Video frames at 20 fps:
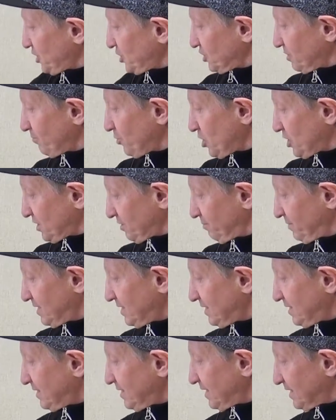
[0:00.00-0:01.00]
and the bar.
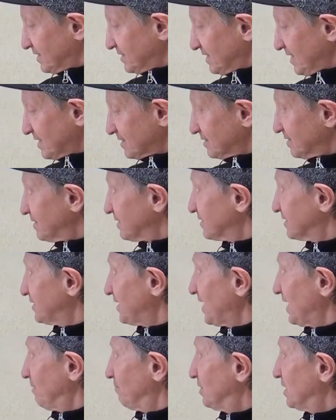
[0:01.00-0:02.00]
Exactly the
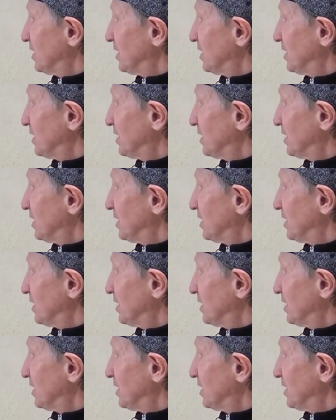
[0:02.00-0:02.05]
same,